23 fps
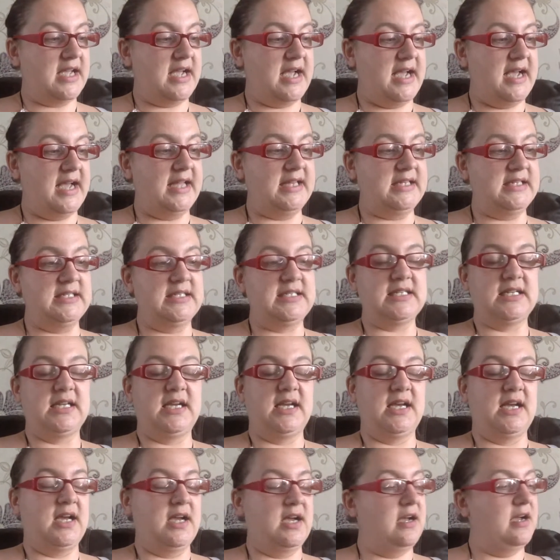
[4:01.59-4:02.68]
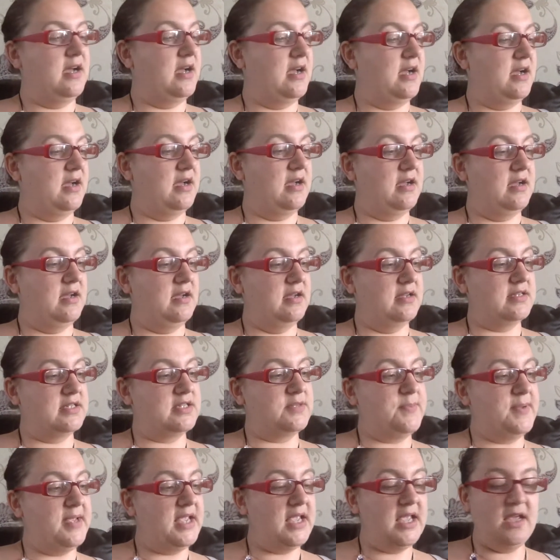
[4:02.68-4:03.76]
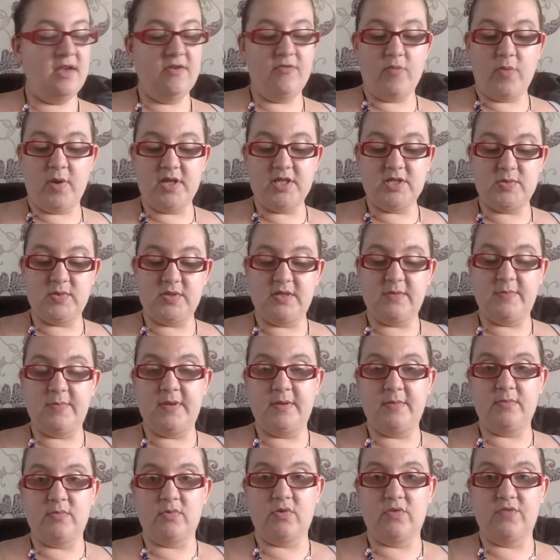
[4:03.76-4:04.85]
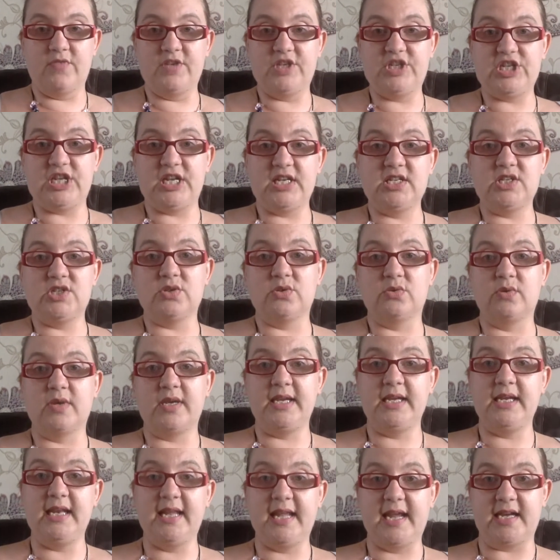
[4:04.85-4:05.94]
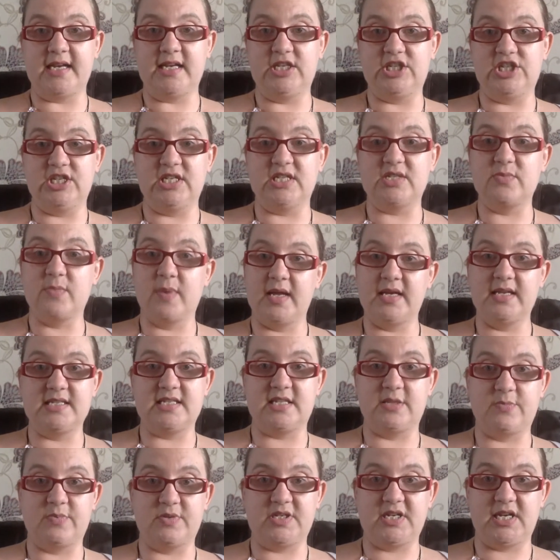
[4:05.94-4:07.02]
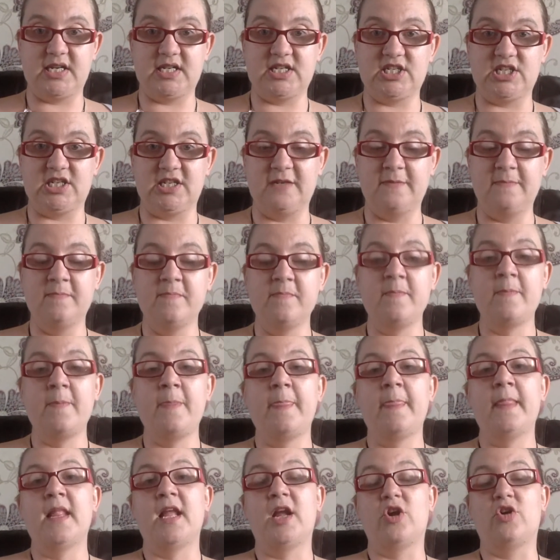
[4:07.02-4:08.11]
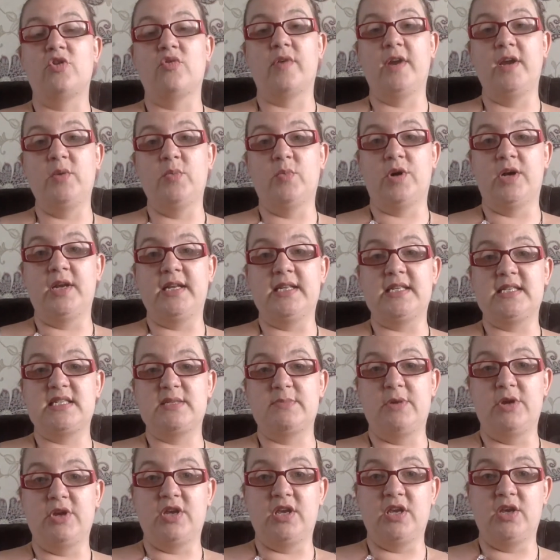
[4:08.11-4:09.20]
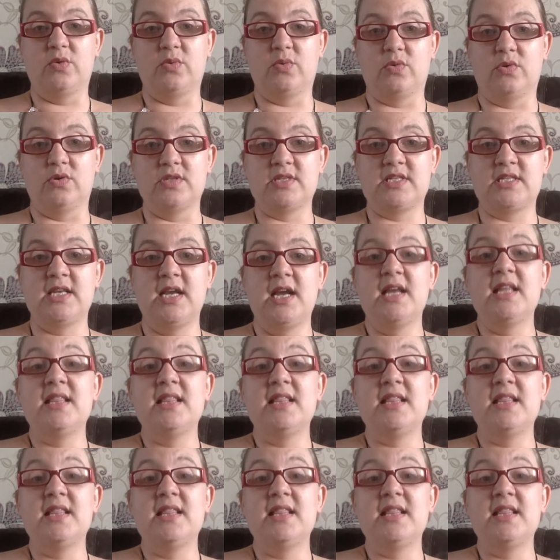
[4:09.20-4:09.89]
And speaking of ones with a bit more of a gentle healing energy as well as the protection, a great one is smoky quartz.